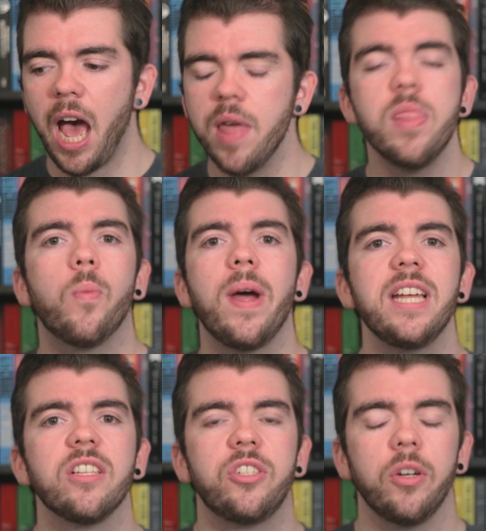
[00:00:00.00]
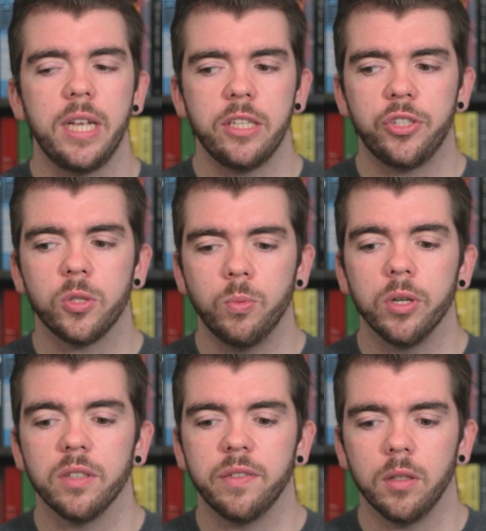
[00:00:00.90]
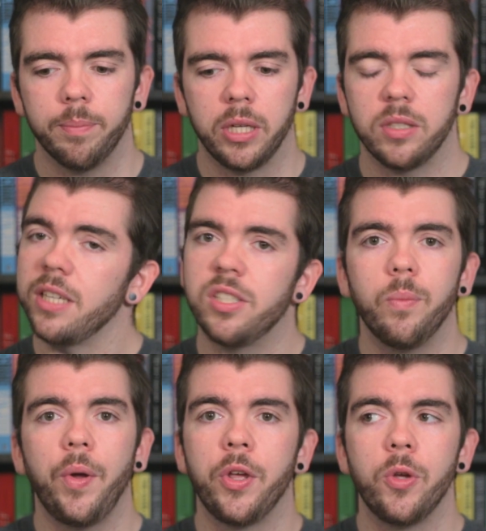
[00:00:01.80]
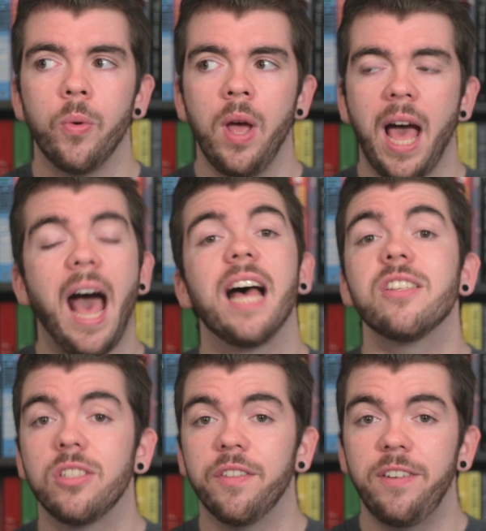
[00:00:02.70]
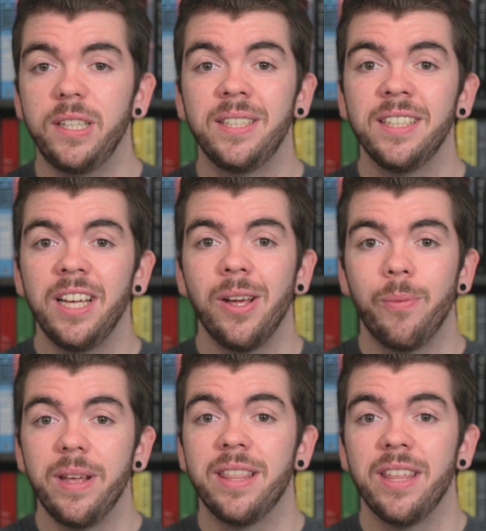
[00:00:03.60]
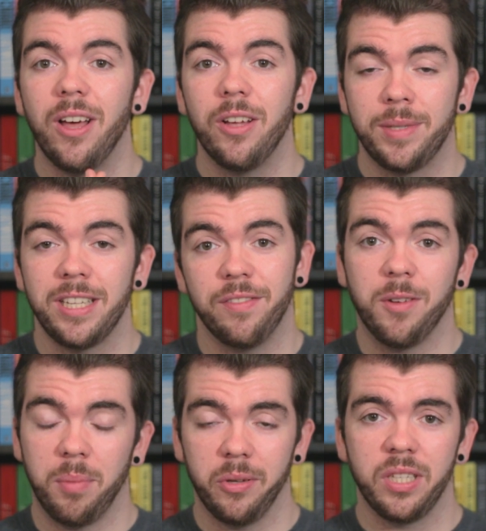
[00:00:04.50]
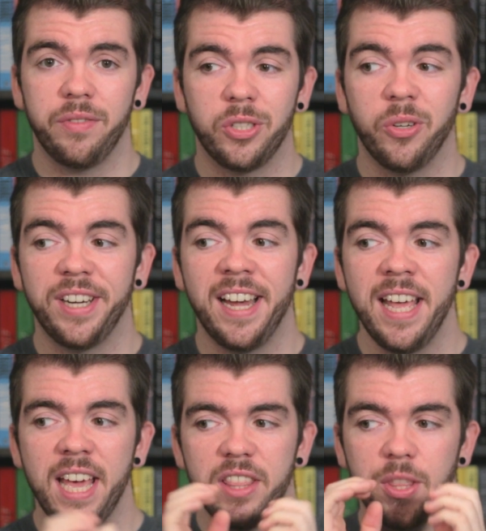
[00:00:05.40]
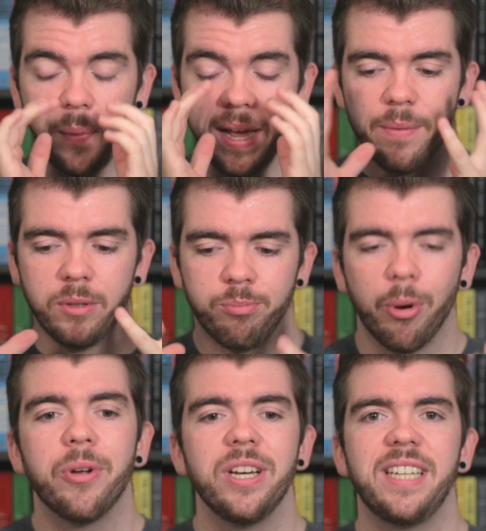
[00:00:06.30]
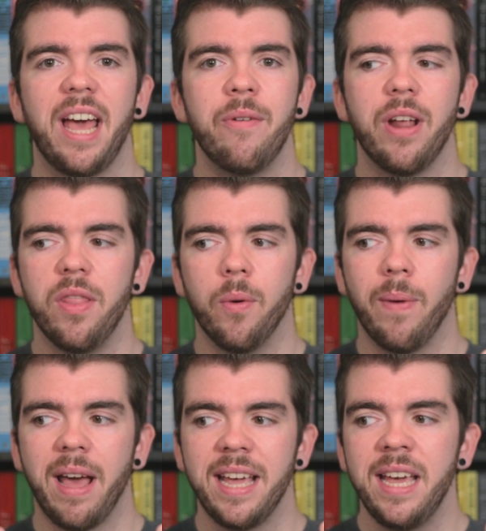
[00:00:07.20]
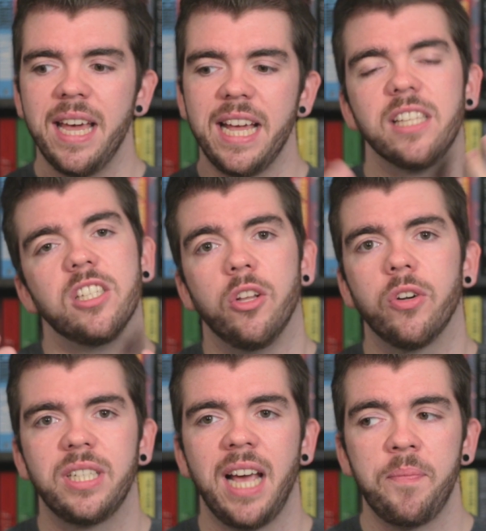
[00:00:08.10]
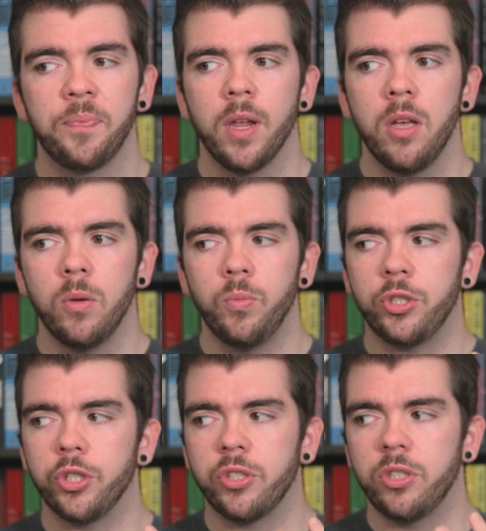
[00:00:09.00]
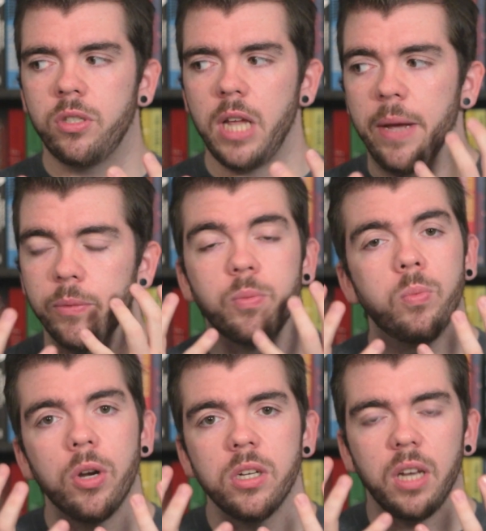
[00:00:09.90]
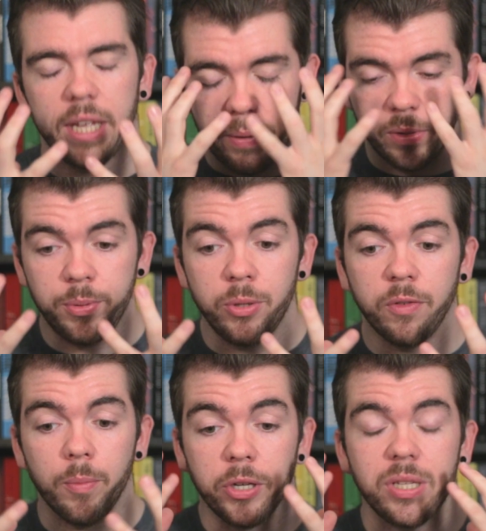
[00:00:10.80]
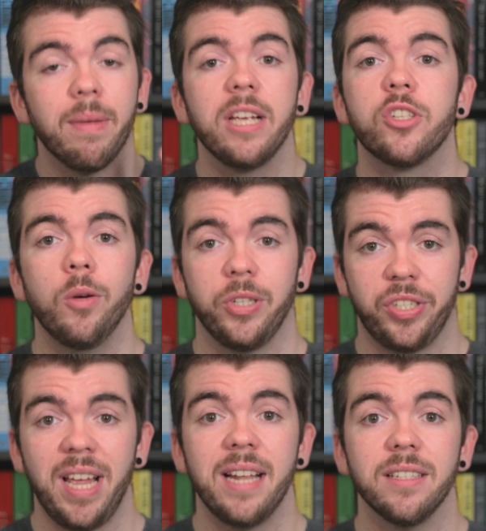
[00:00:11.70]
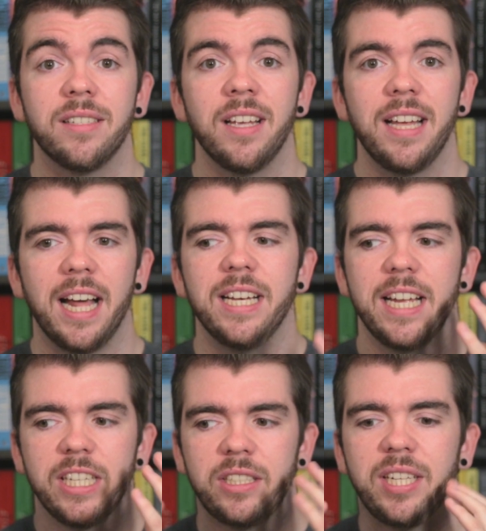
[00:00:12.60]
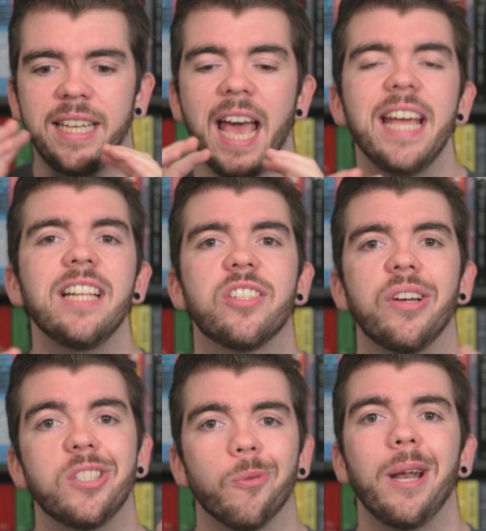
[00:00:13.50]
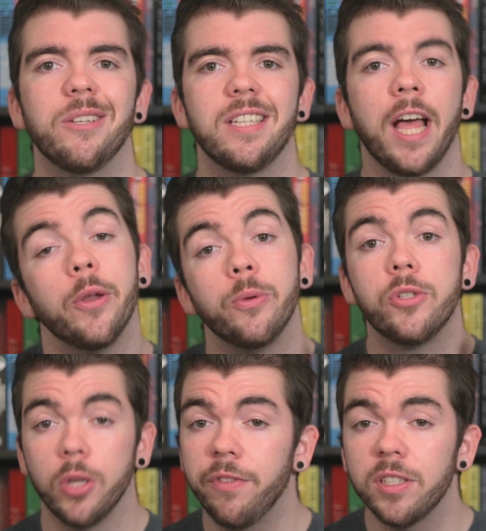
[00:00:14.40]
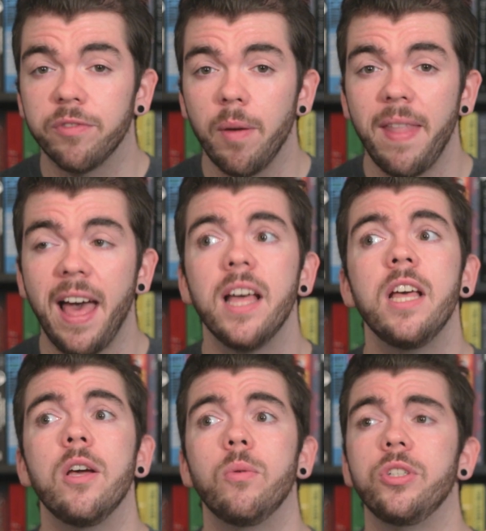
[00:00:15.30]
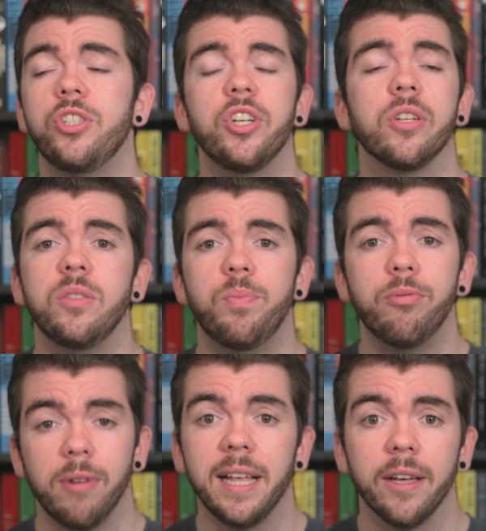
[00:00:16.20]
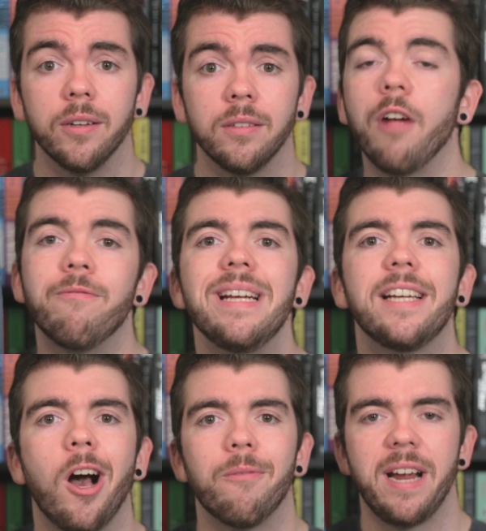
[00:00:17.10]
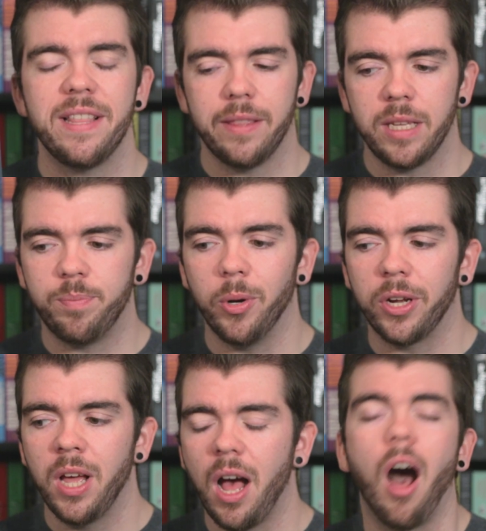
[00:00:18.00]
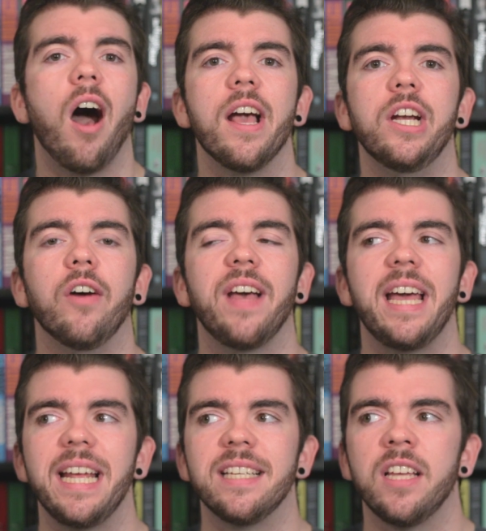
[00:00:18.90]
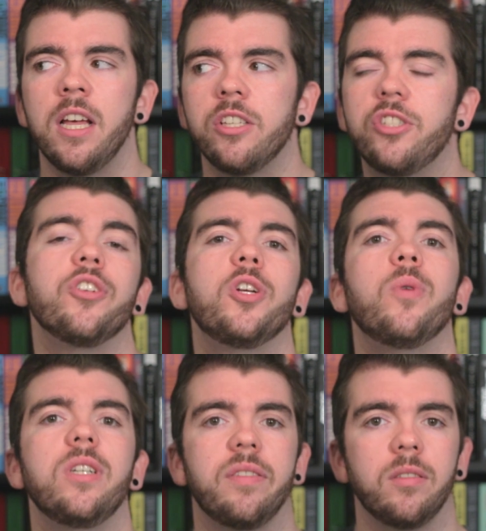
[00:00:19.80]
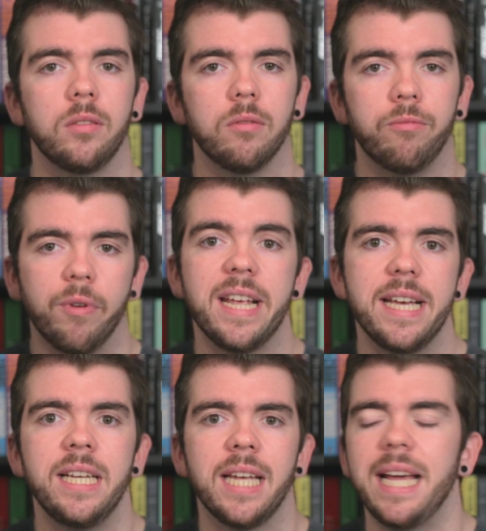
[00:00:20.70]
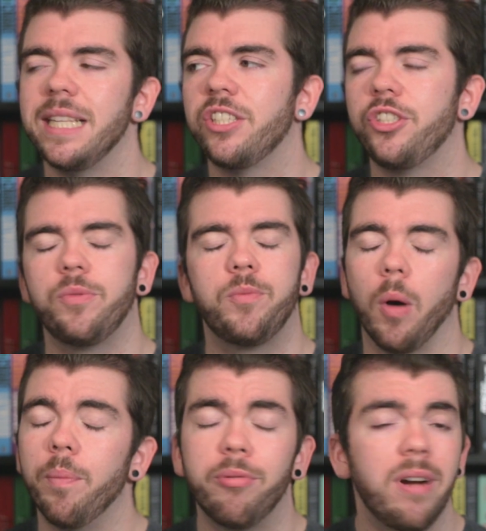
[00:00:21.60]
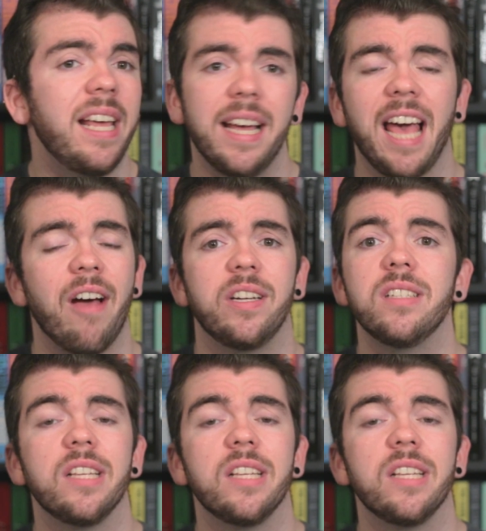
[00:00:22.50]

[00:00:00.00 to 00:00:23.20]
And the way it's done is just wonderful because as someone who has suffered with obsessive compulsive disorder, the way it was broken down and the way it's looked at was just, it was beautiful because it makes so much sense, and to get inside someone else's head who suffers from that was just brilliant. I really can't rate this book high enough. It is such a wonderful read. It's got brilliant characters.